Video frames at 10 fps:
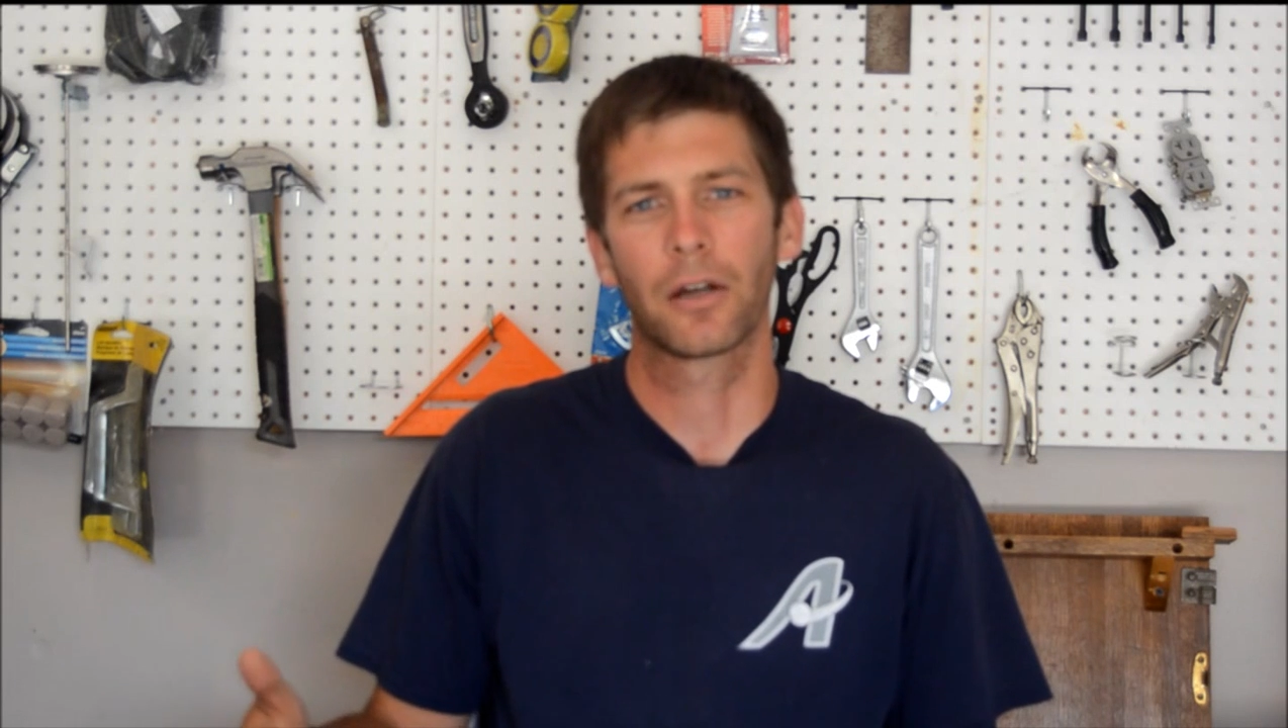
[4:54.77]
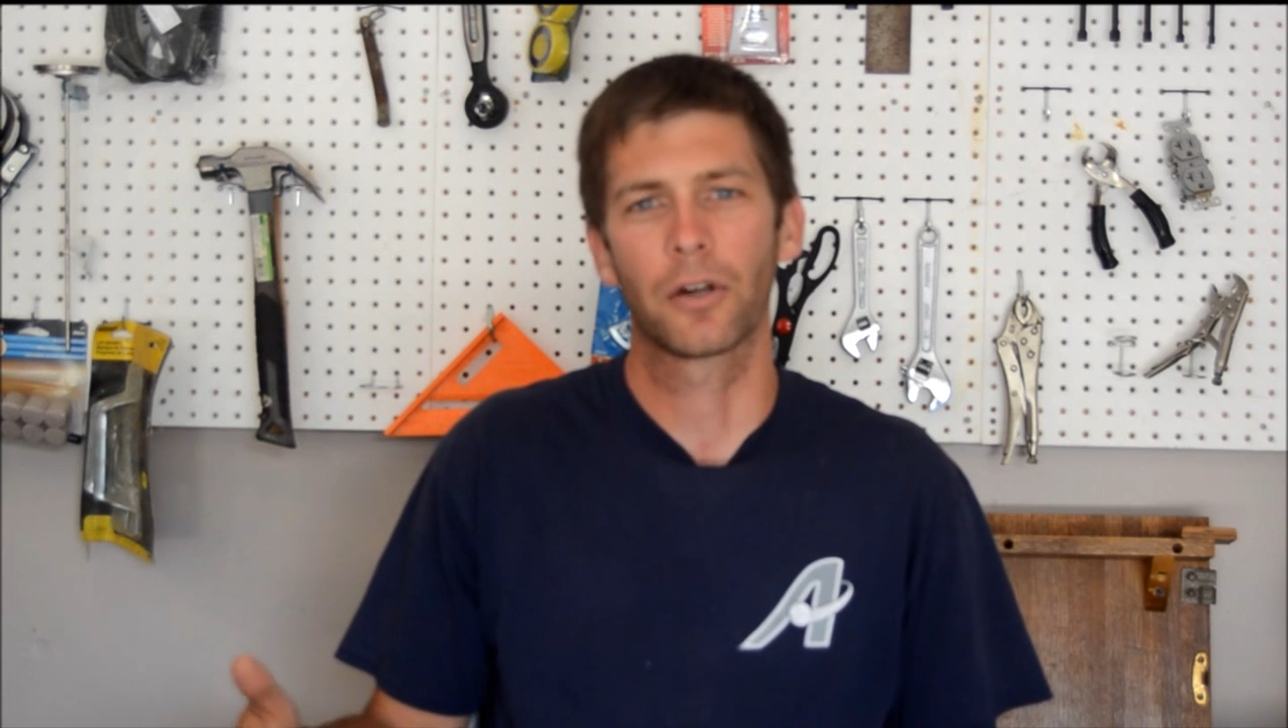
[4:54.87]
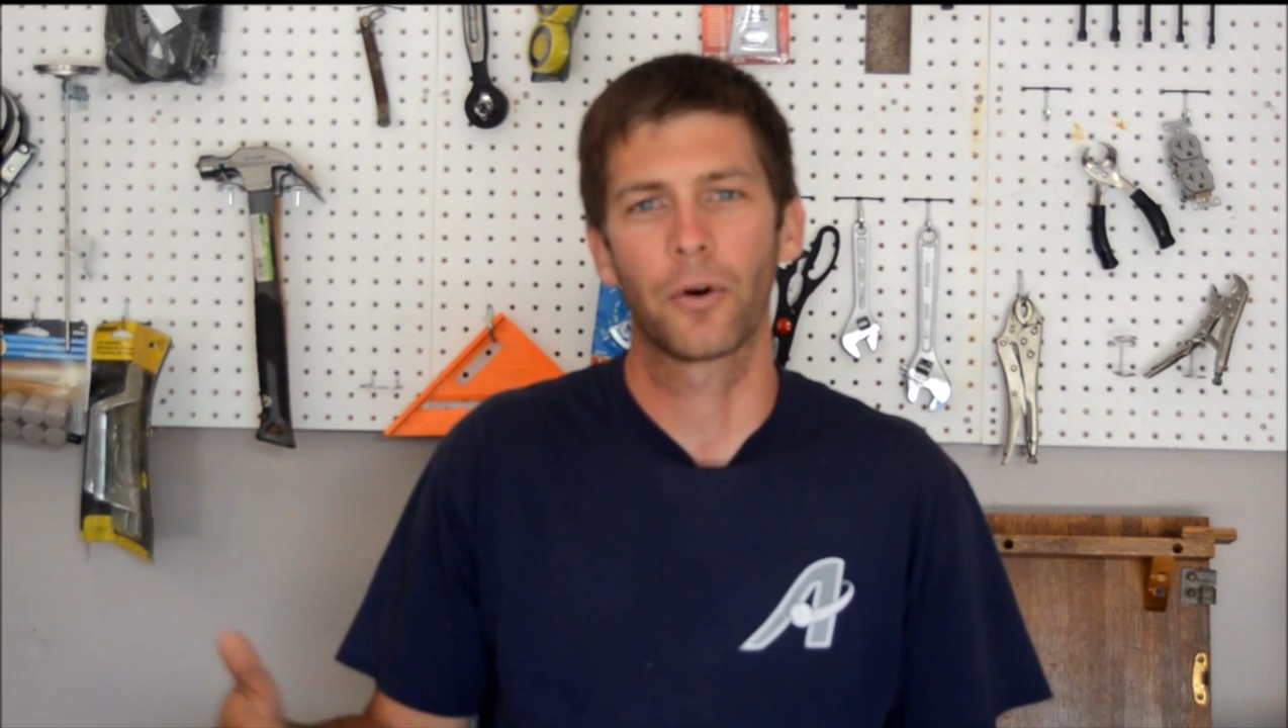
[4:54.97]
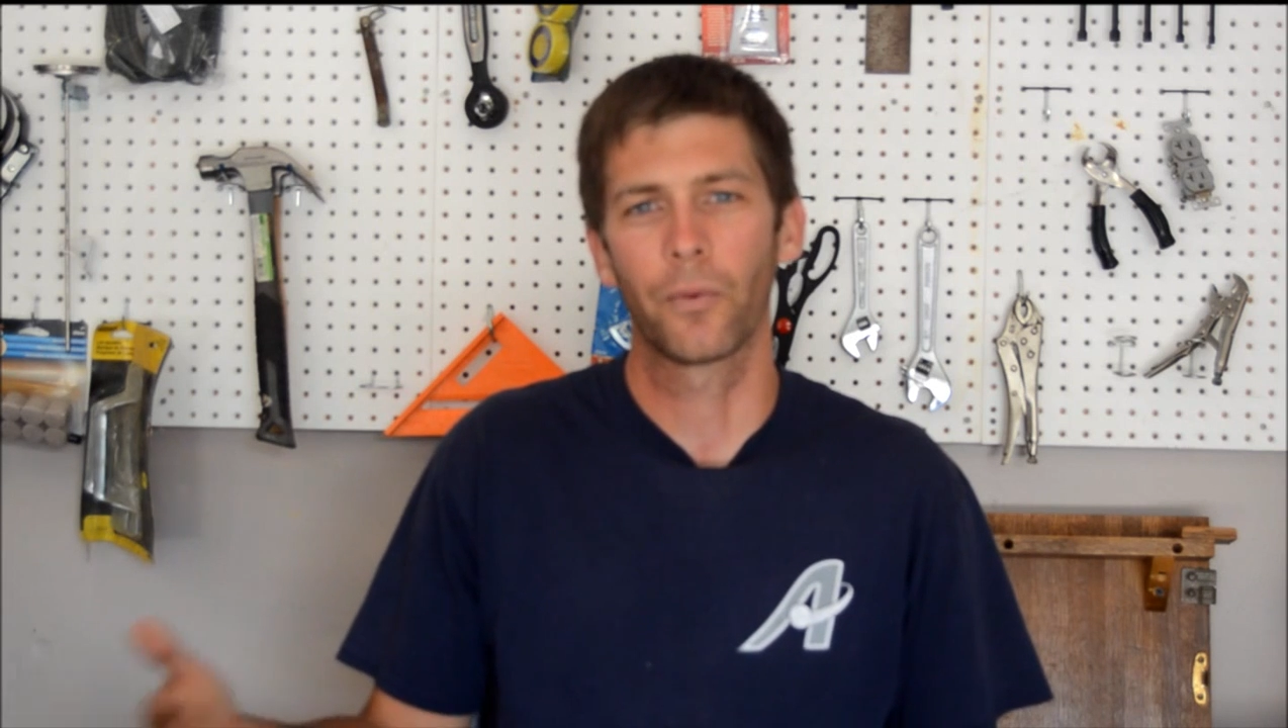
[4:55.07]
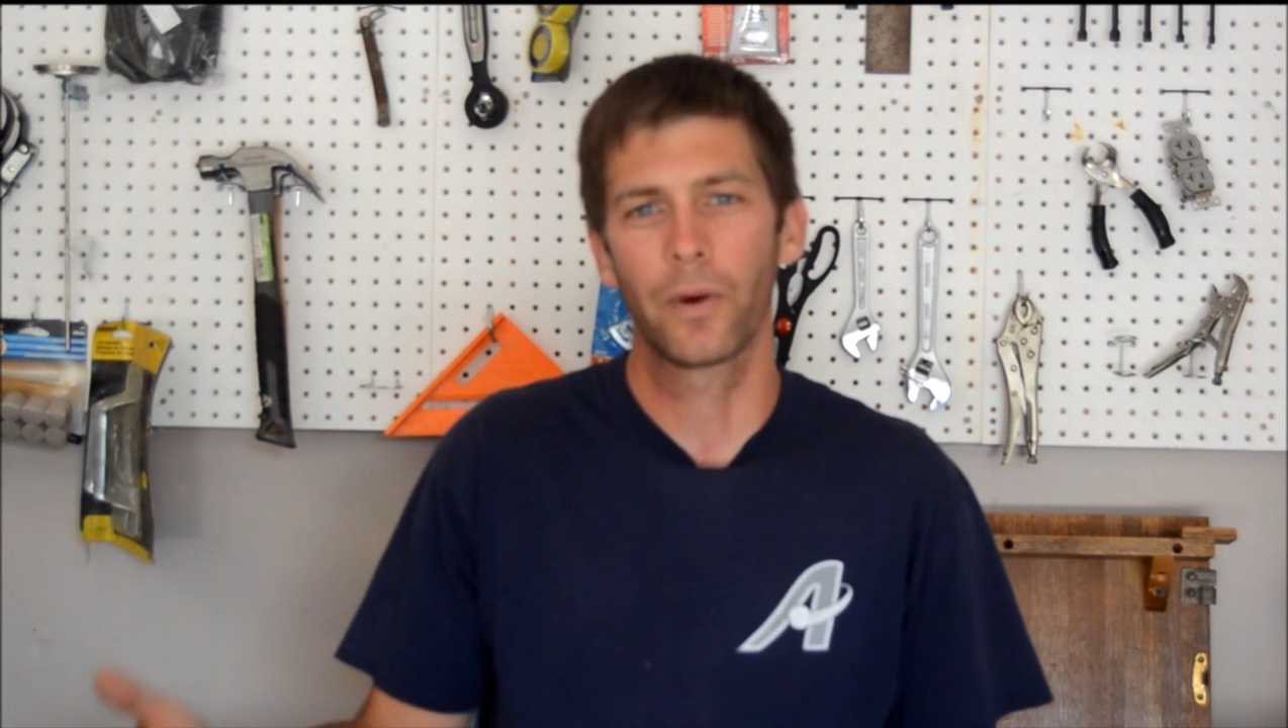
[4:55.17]
a
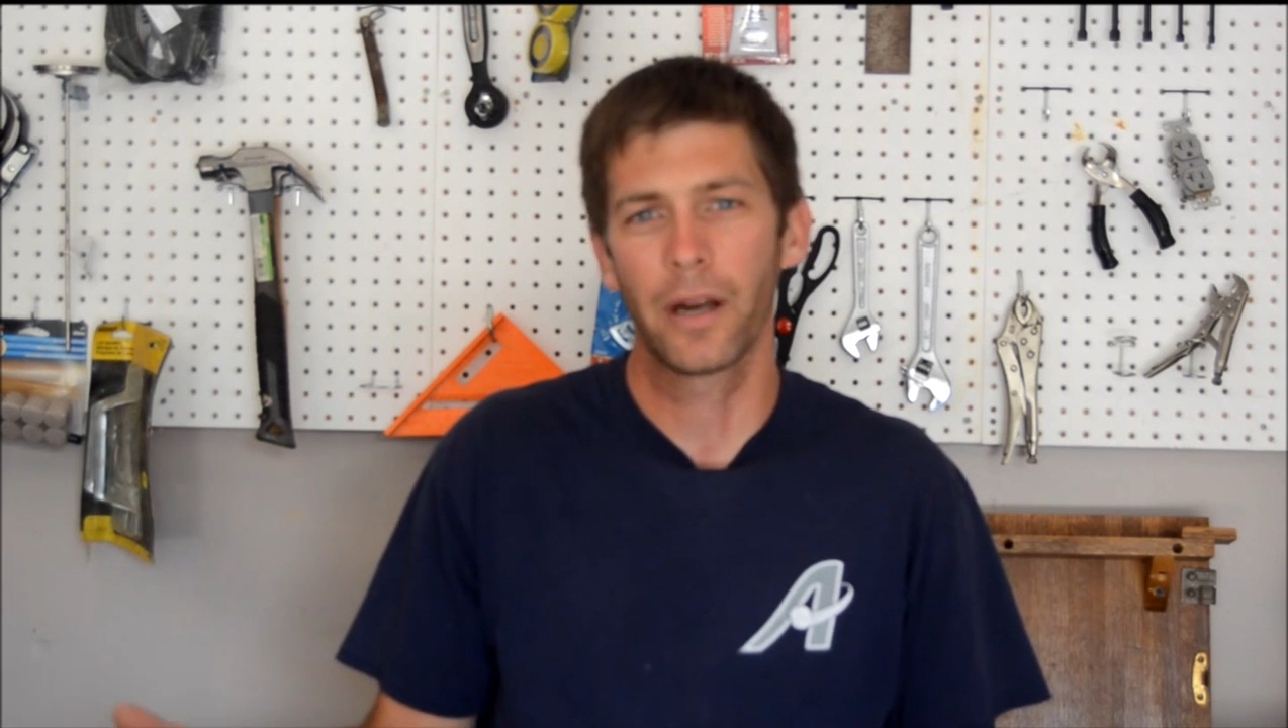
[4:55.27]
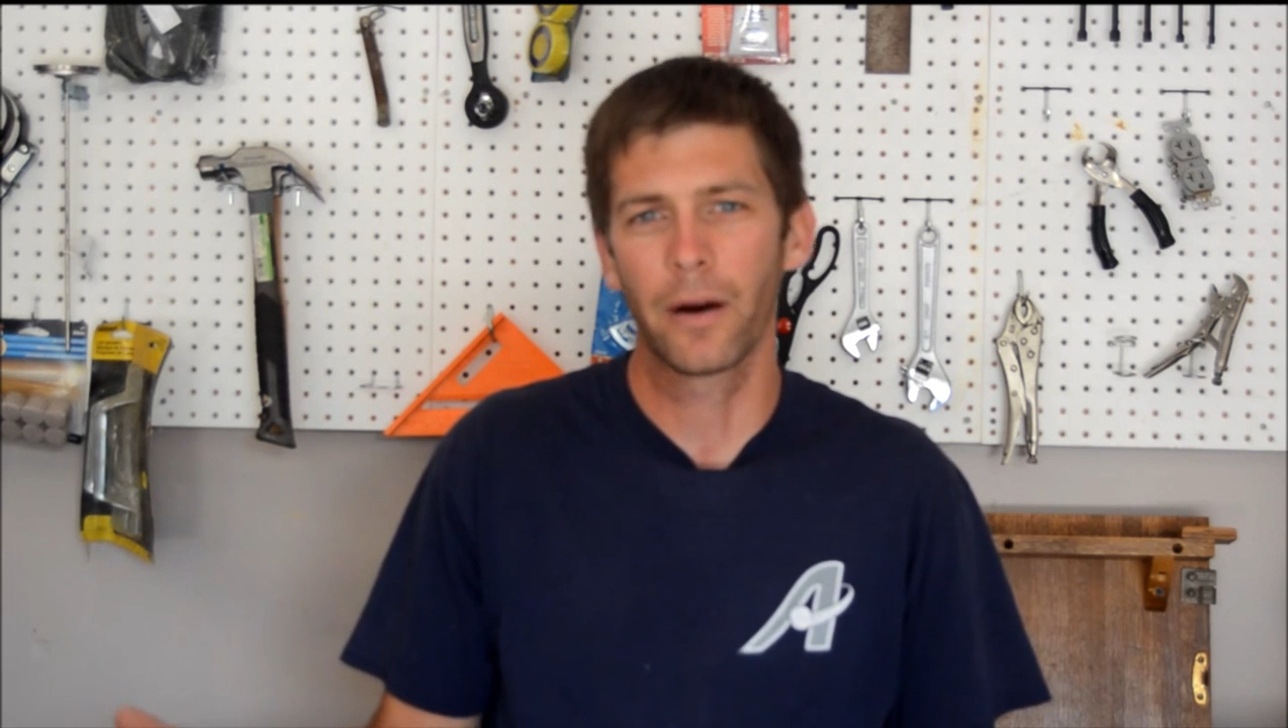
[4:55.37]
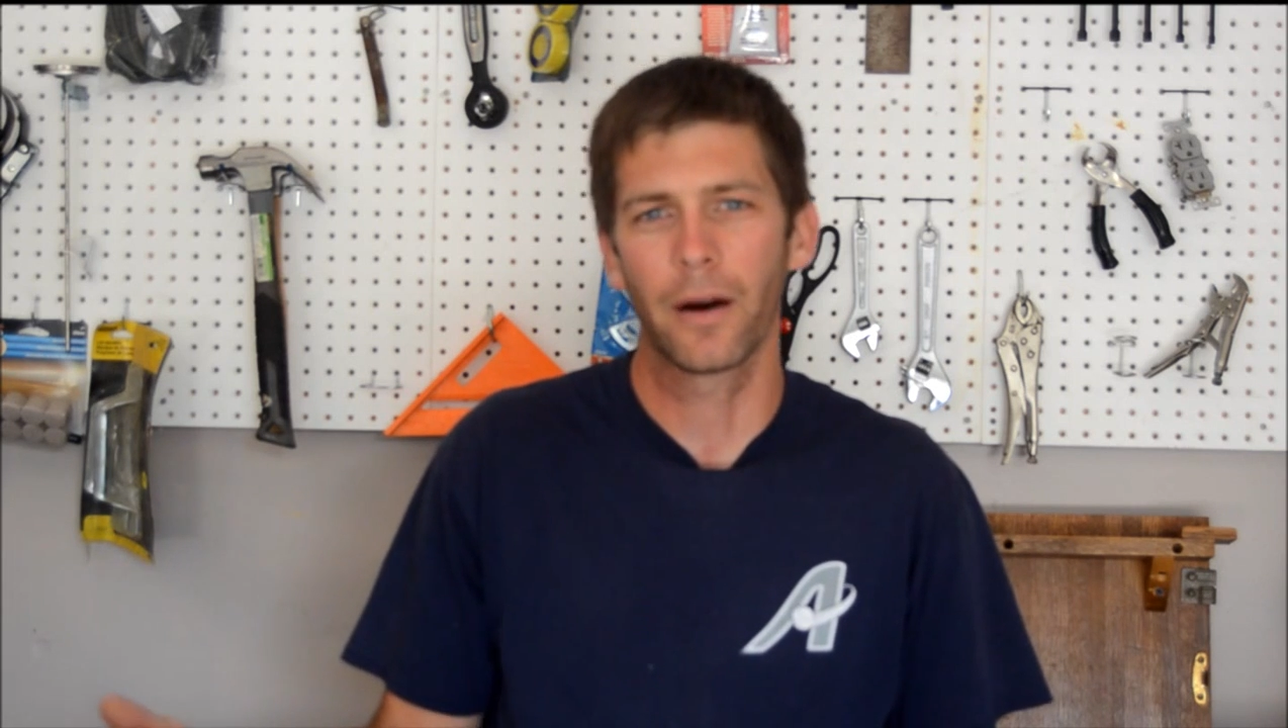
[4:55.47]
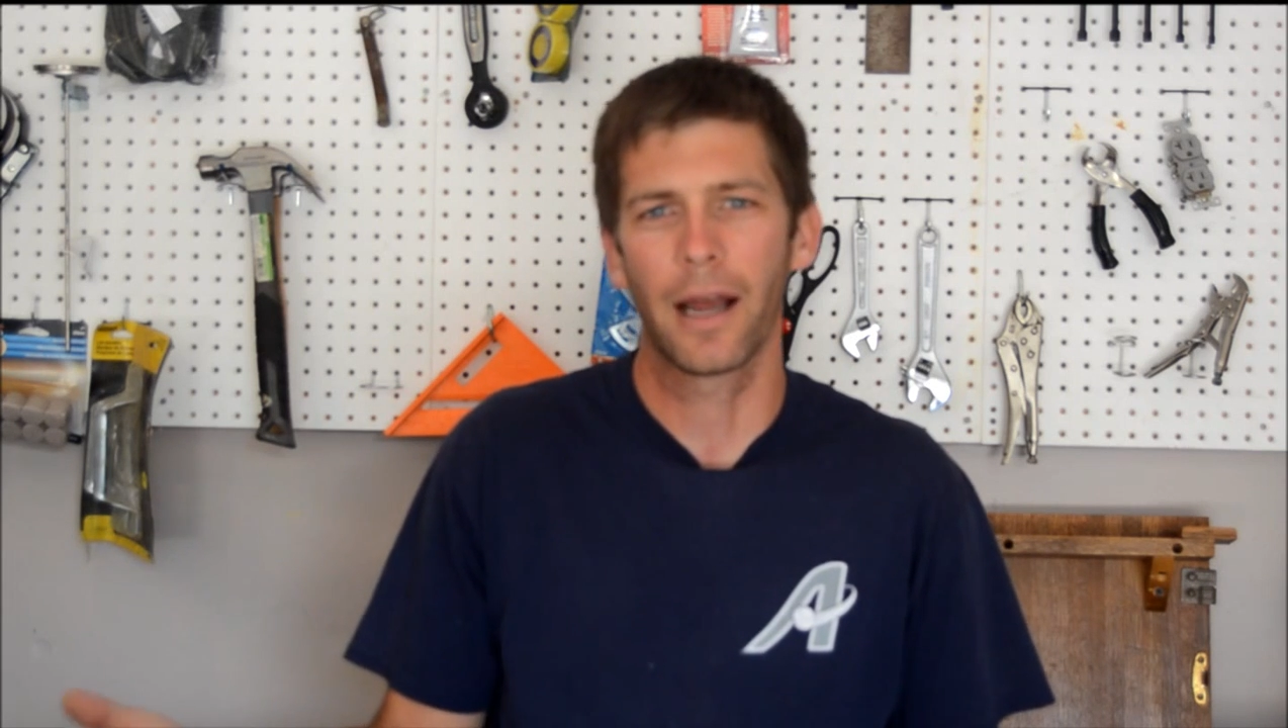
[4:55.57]
career